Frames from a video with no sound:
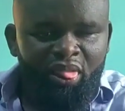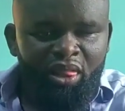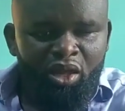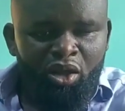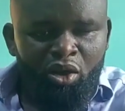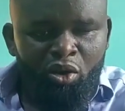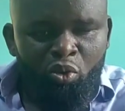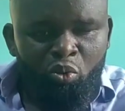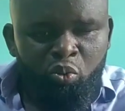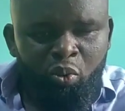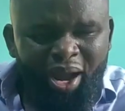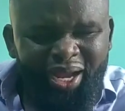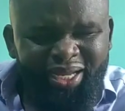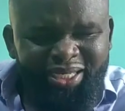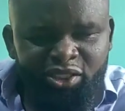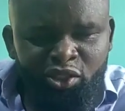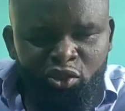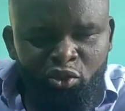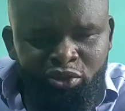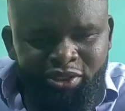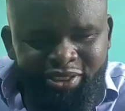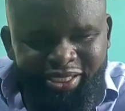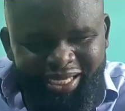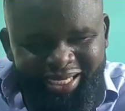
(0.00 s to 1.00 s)
why do you
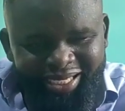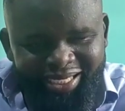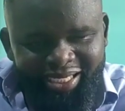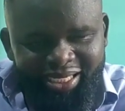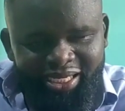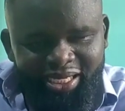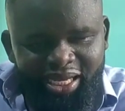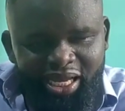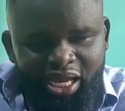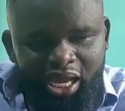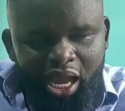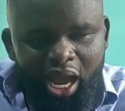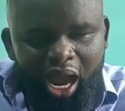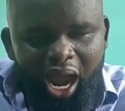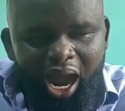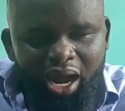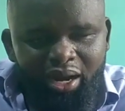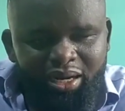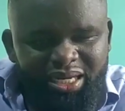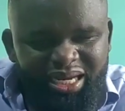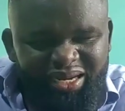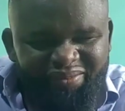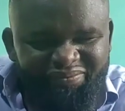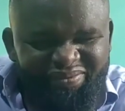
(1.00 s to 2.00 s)
think our
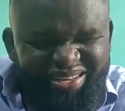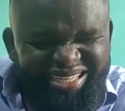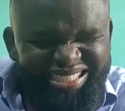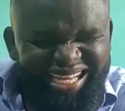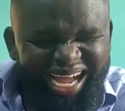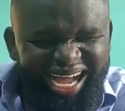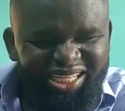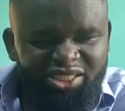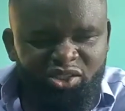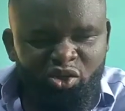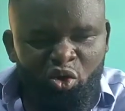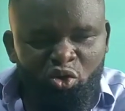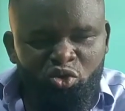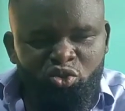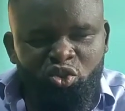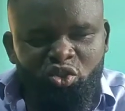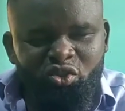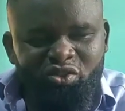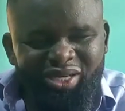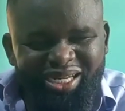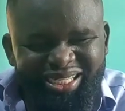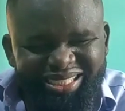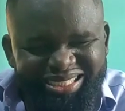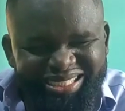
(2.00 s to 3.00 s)
government has
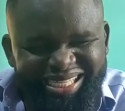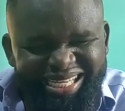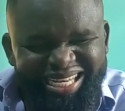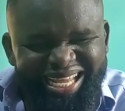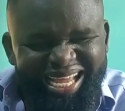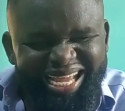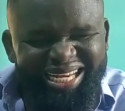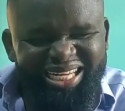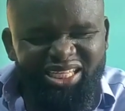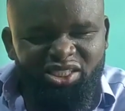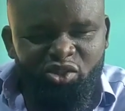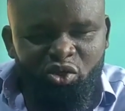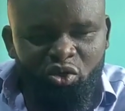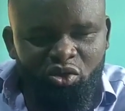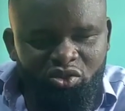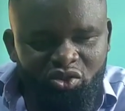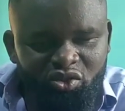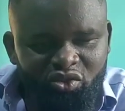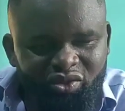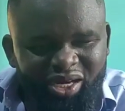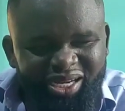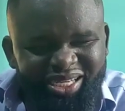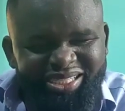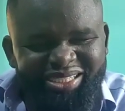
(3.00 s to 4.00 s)
constructed and is
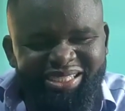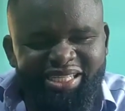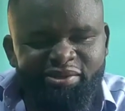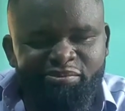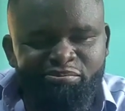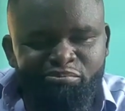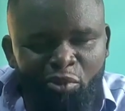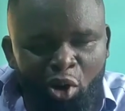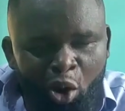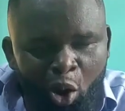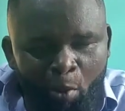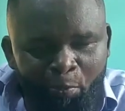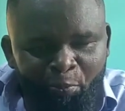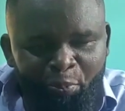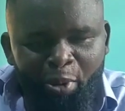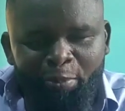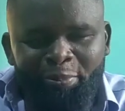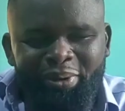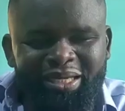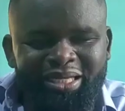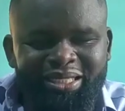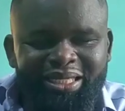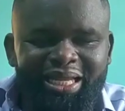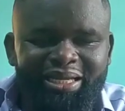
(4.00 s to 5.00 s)
constructing more public
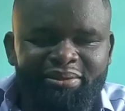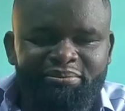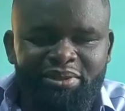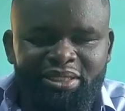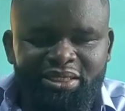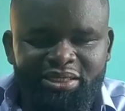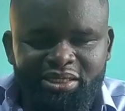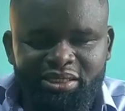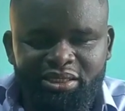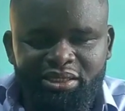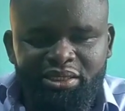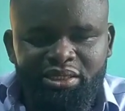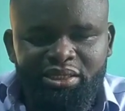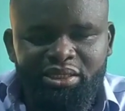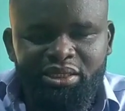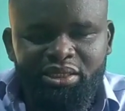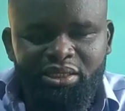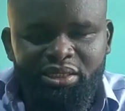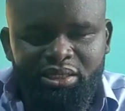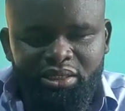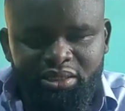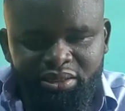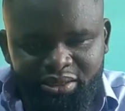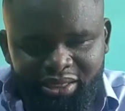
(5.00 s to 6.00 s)
libraries
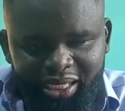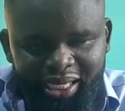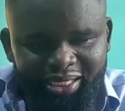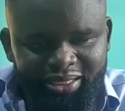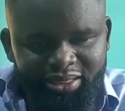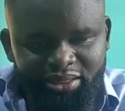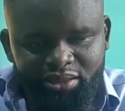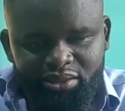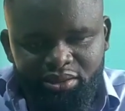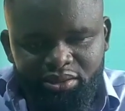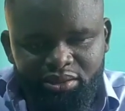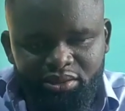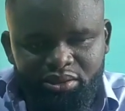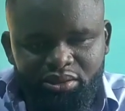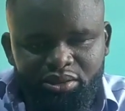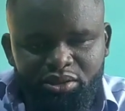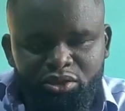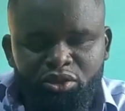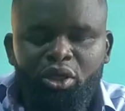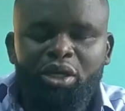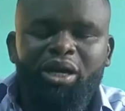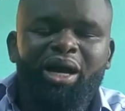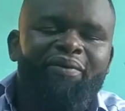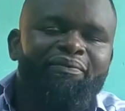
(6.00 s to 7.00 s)
than your
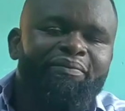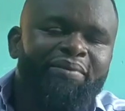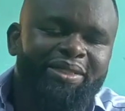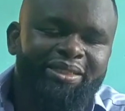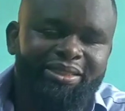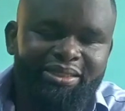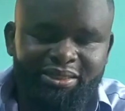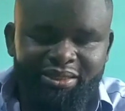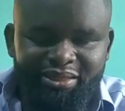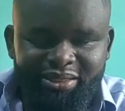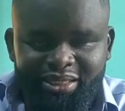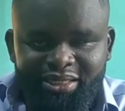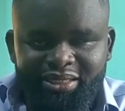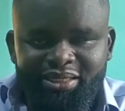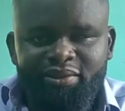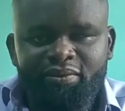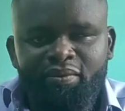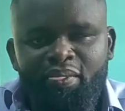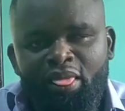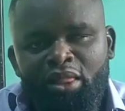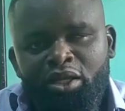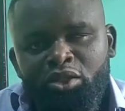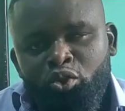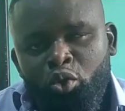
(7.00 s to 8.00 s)
government did?
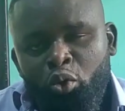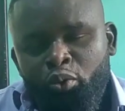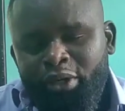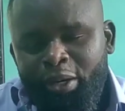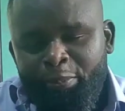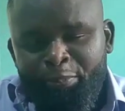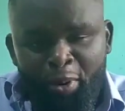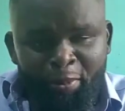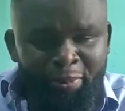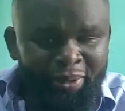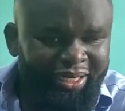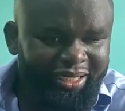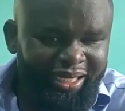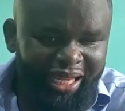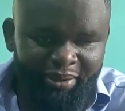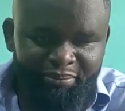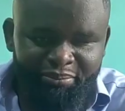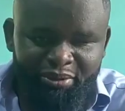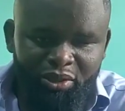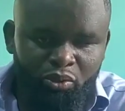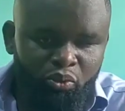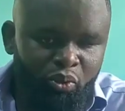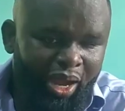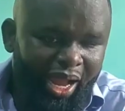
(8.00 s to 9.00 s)
So with the public library,
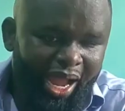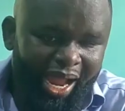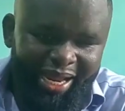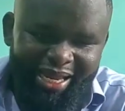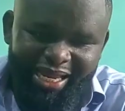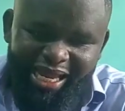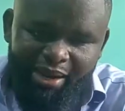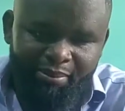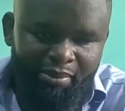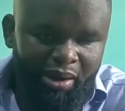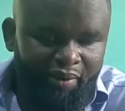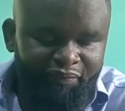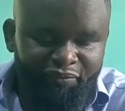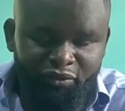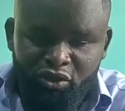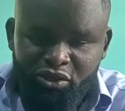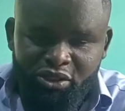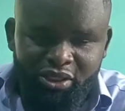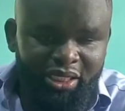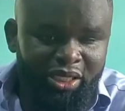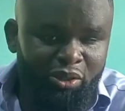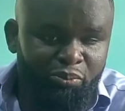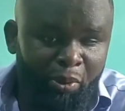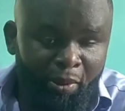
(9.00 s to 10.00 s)
where I am, I've not seen any
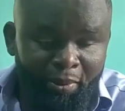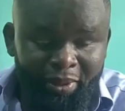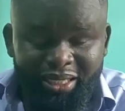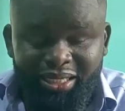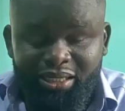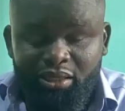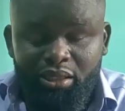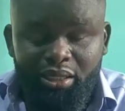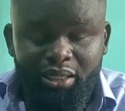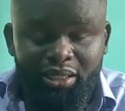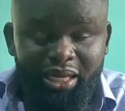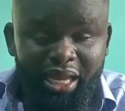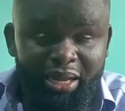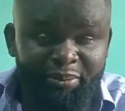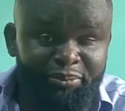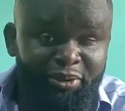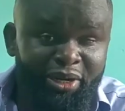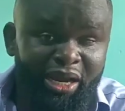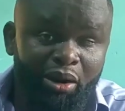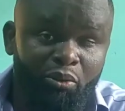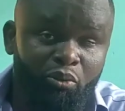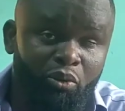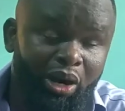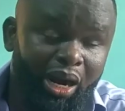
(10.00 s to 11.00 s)
public library
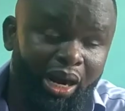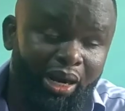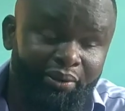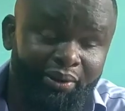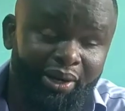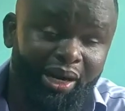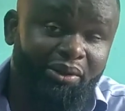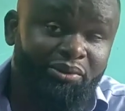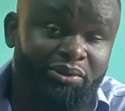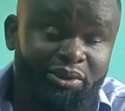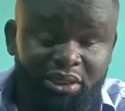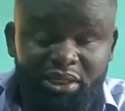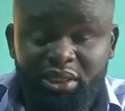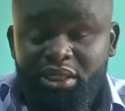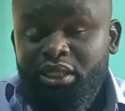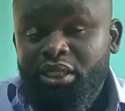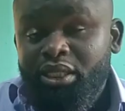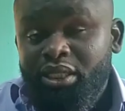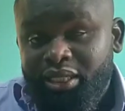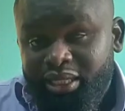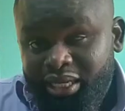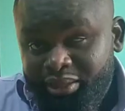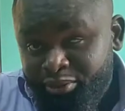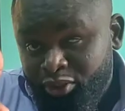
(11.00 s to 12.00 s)
around.
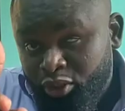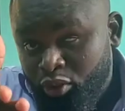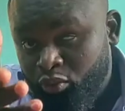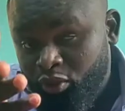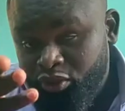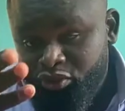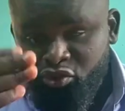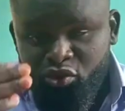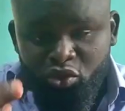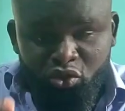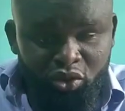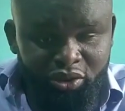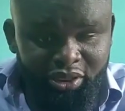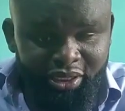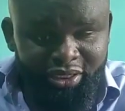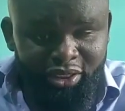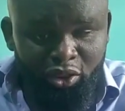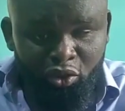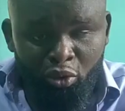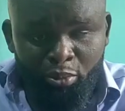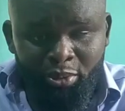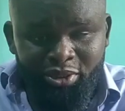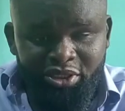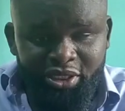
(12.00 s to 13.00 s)
Let me know what you also think in the
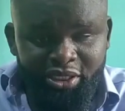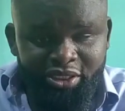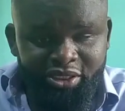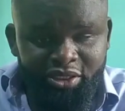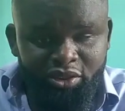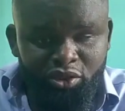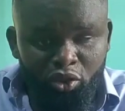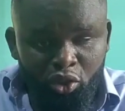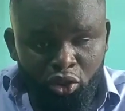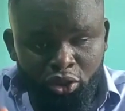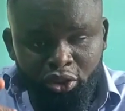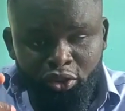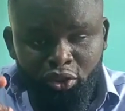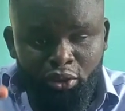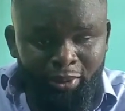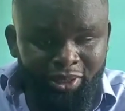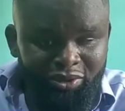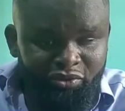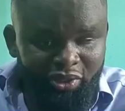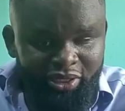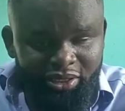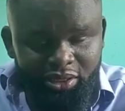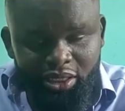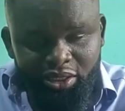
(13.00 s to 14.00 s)
comment section. Okay, number
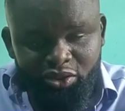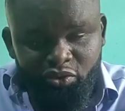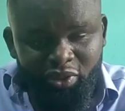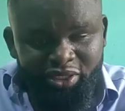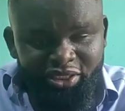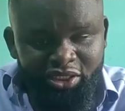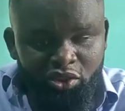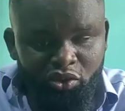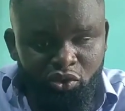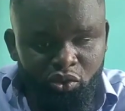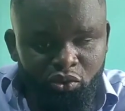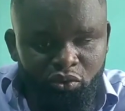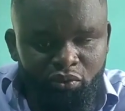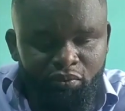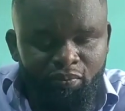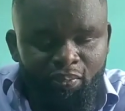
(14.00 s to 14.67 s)
22.